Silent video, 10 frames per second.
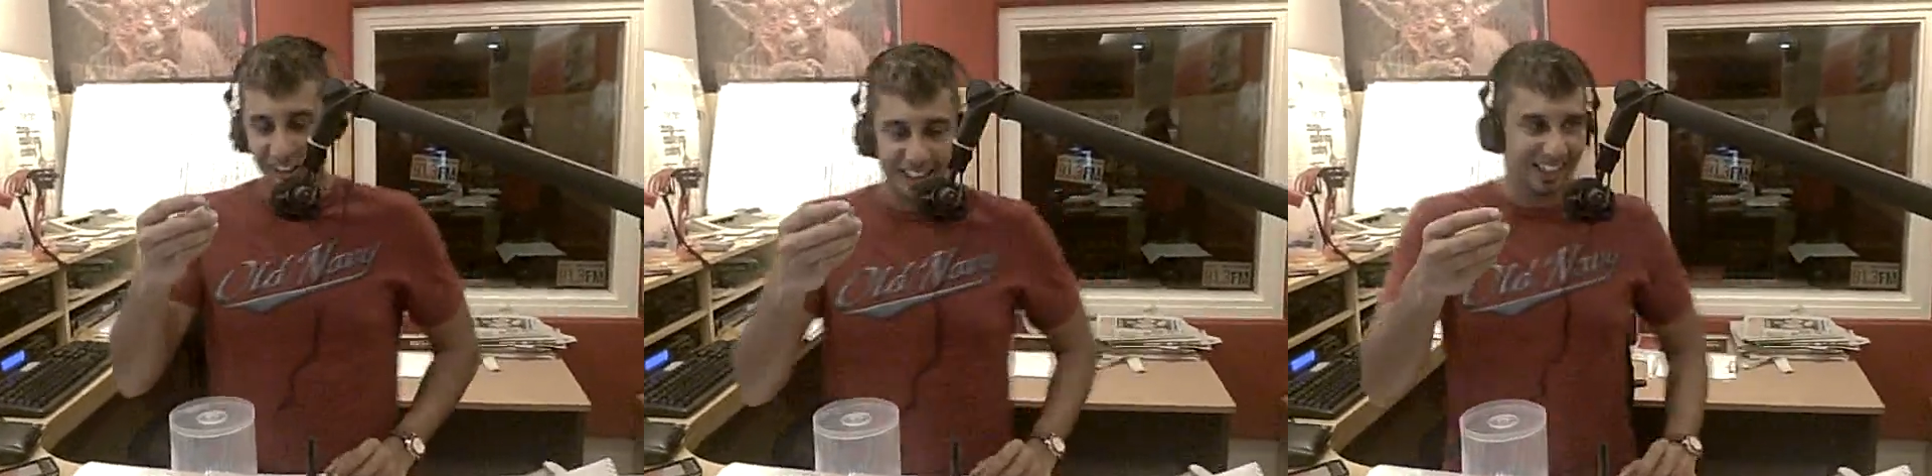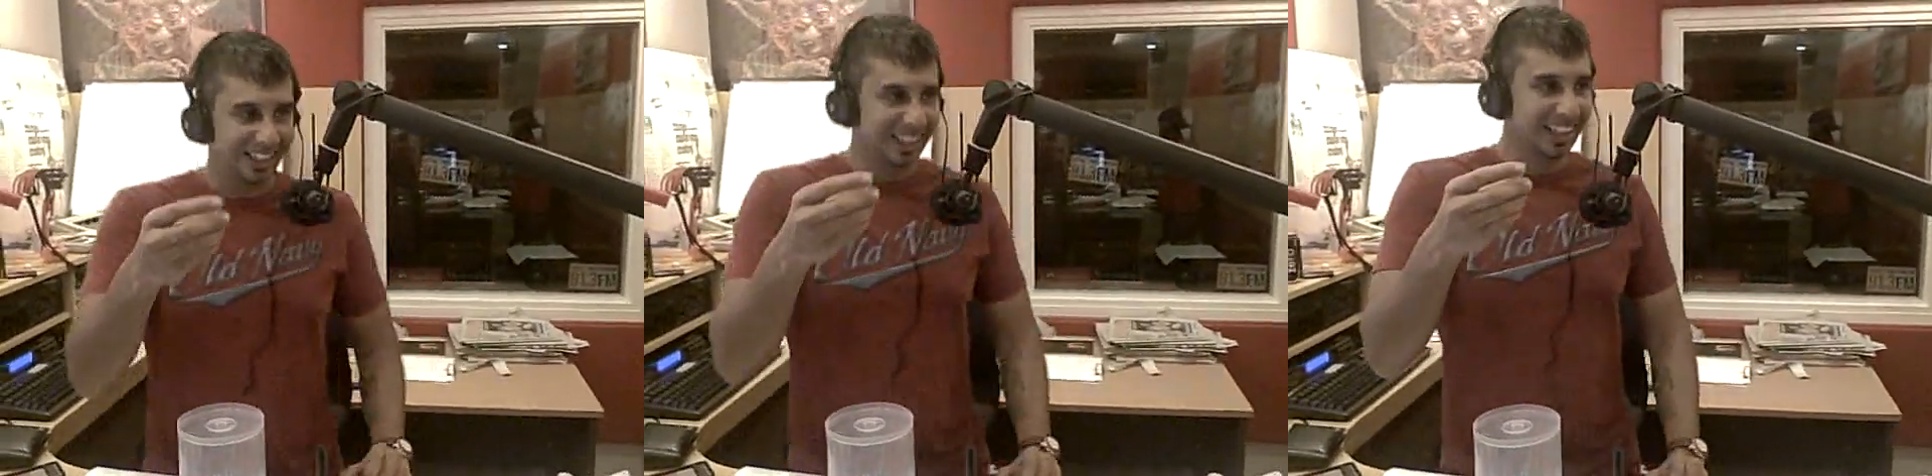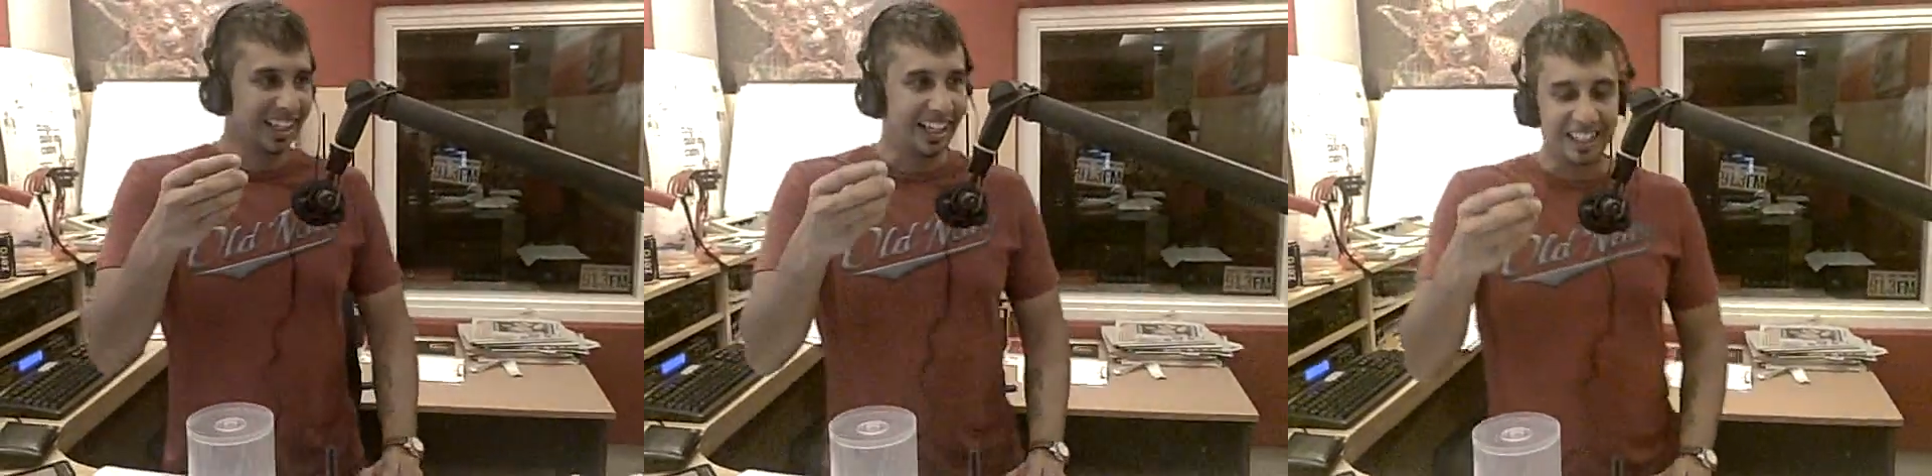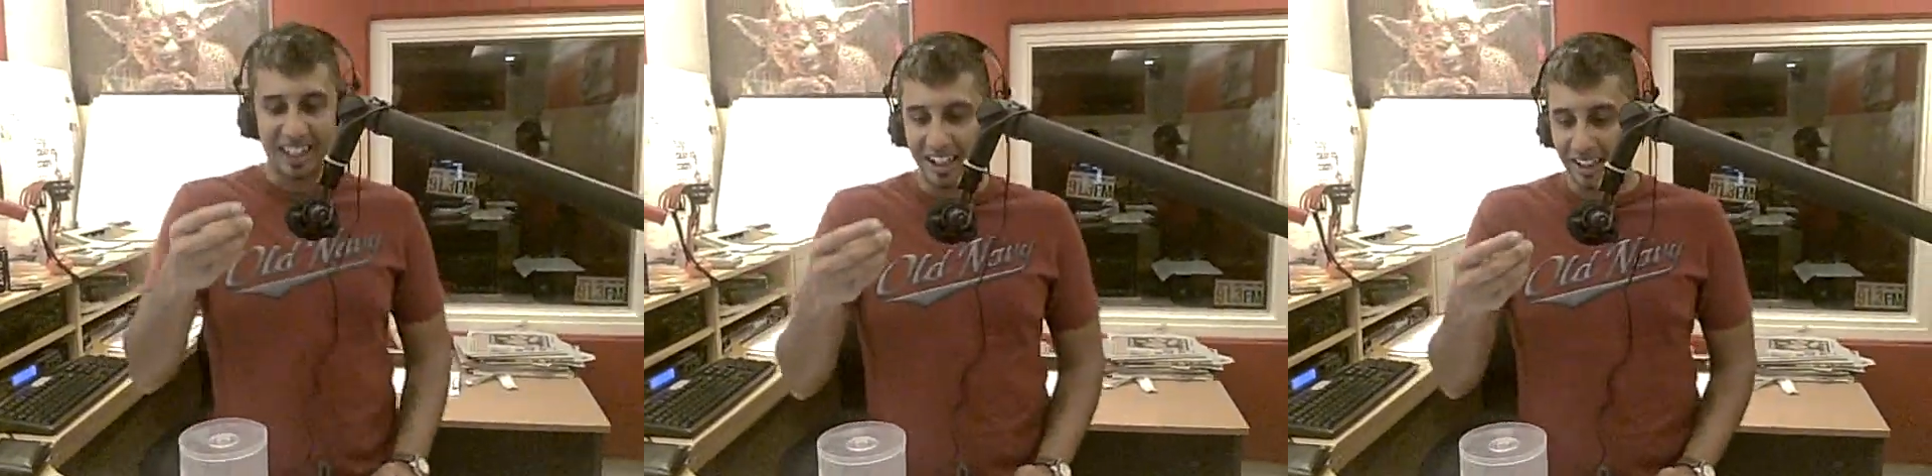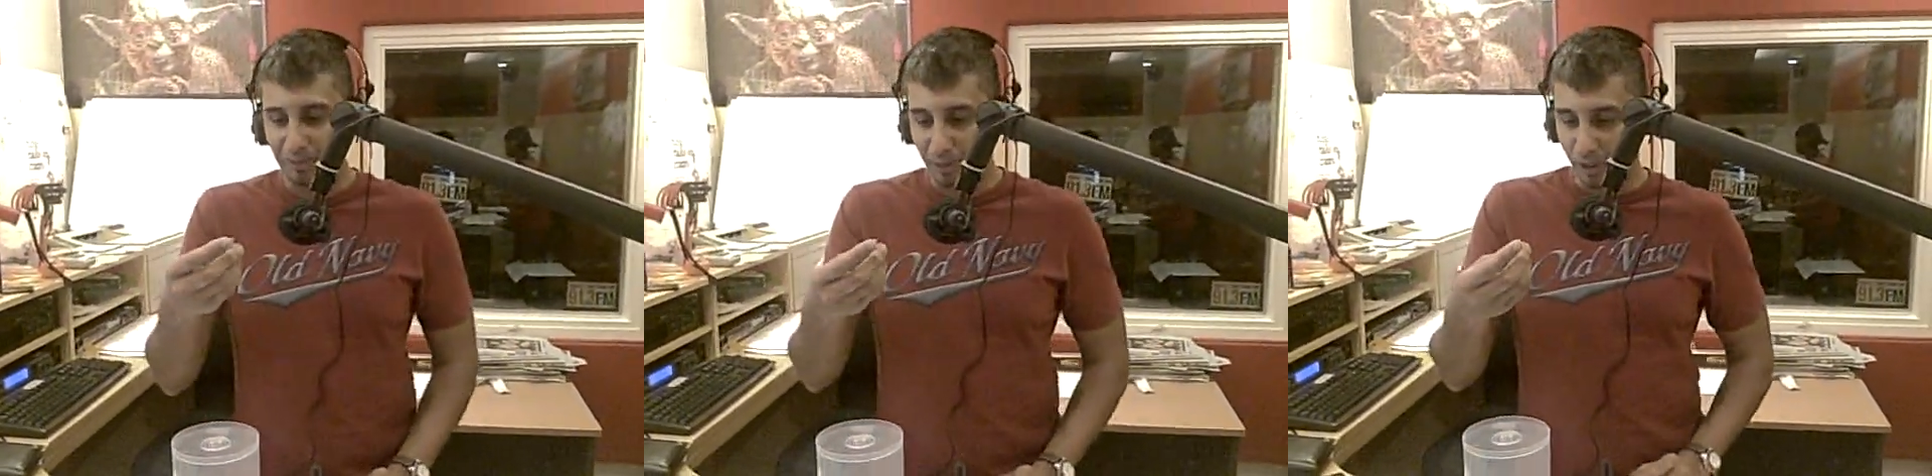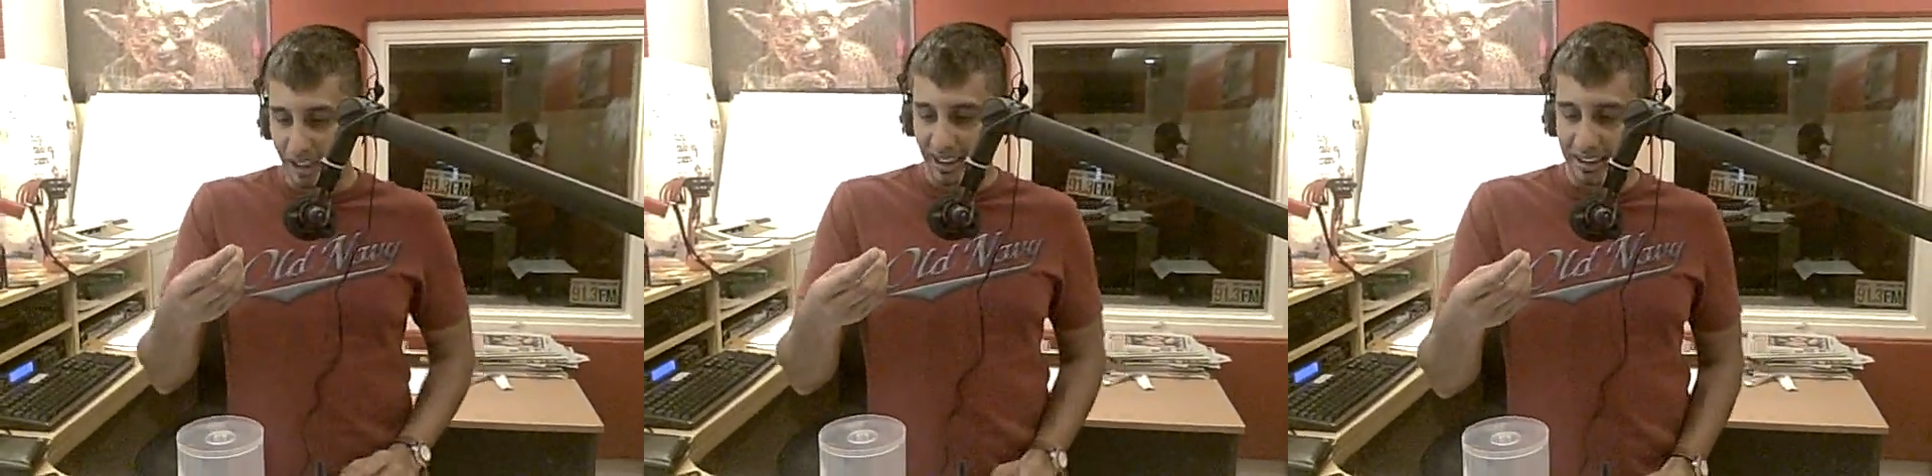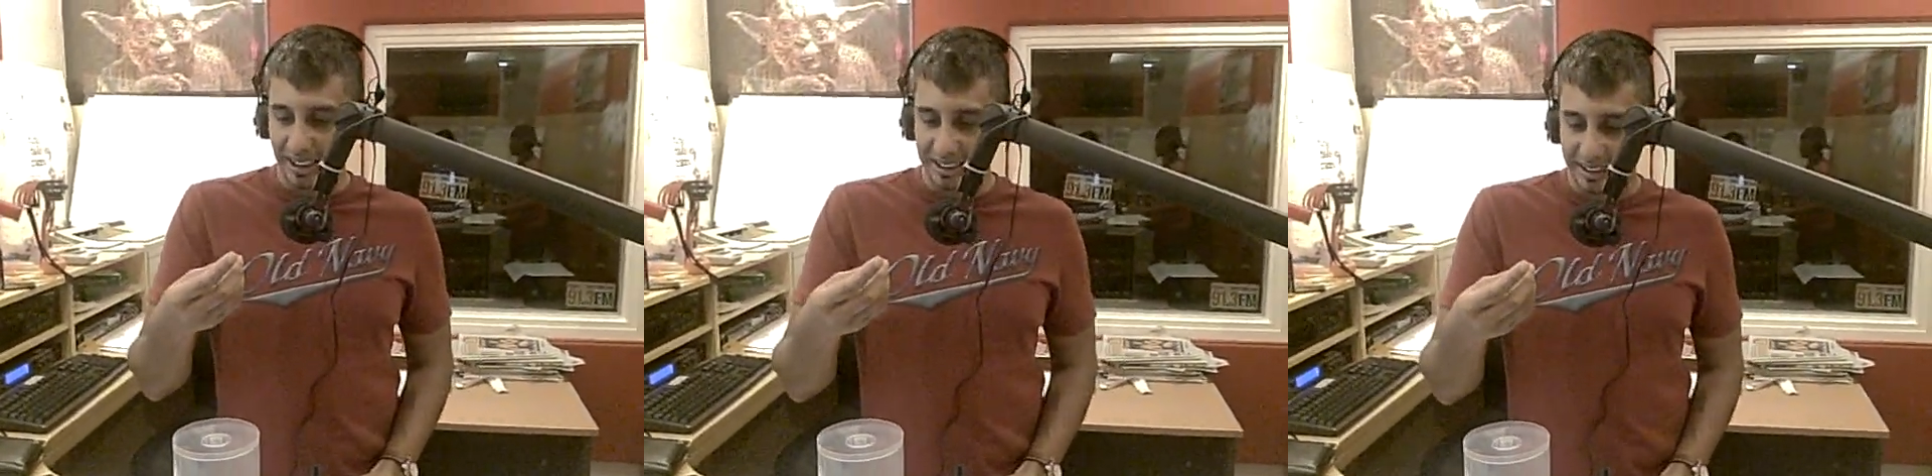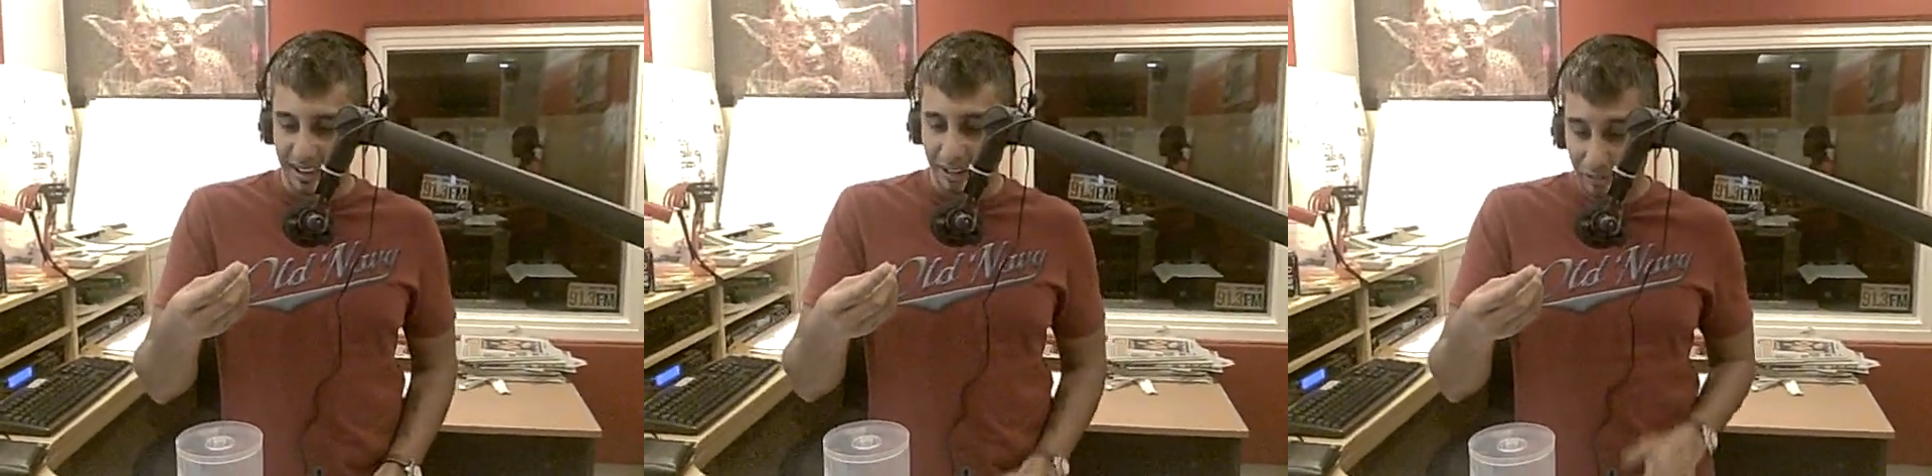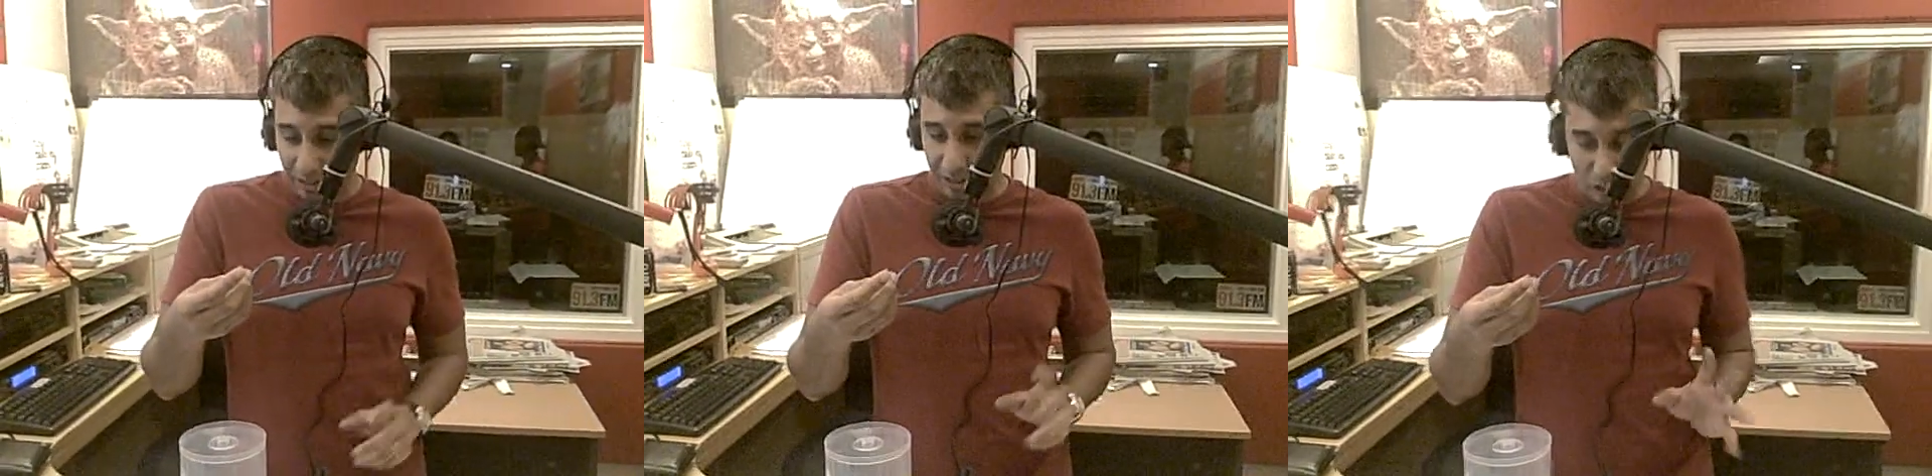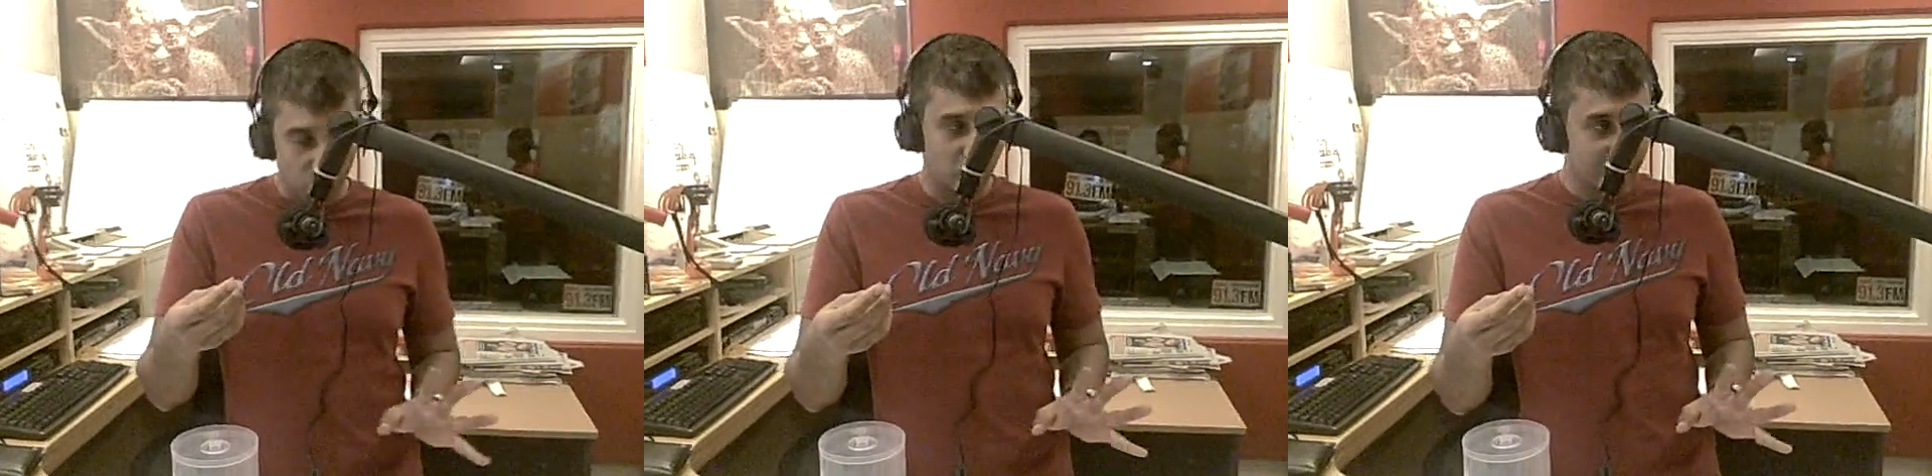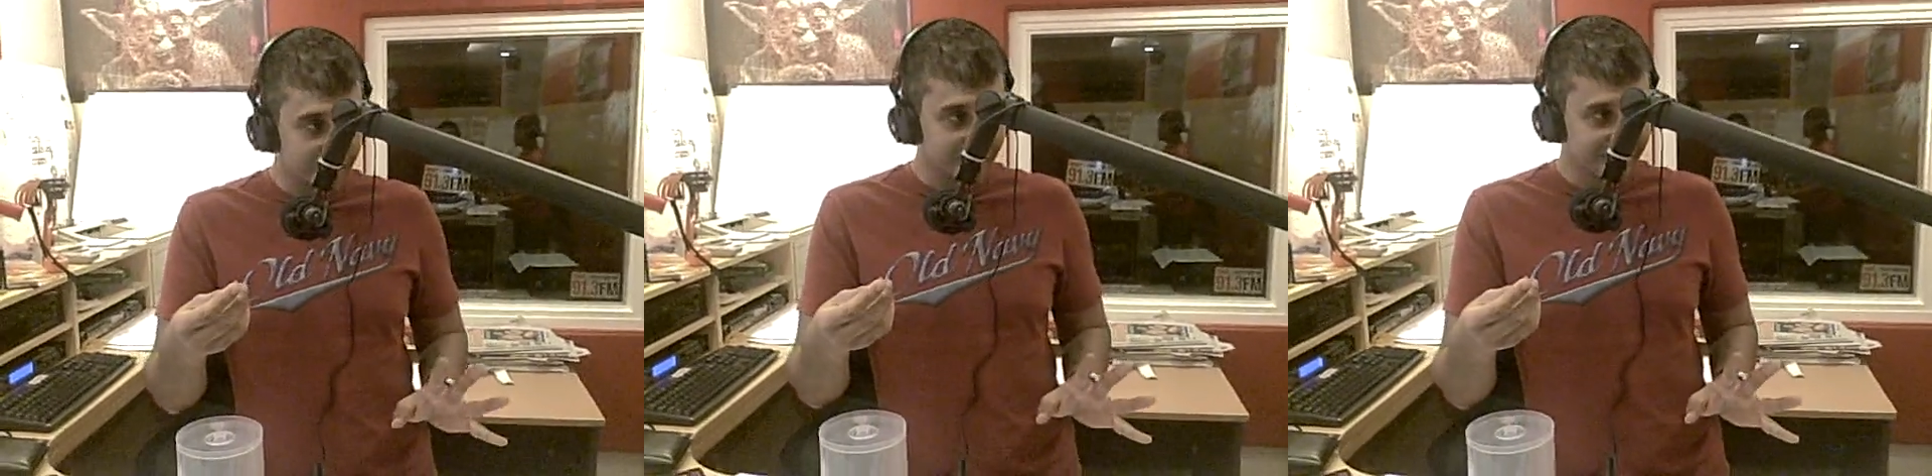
Okay. I like Alfie. And slowly, now, slowly, bro, It, it's, I it feels cold.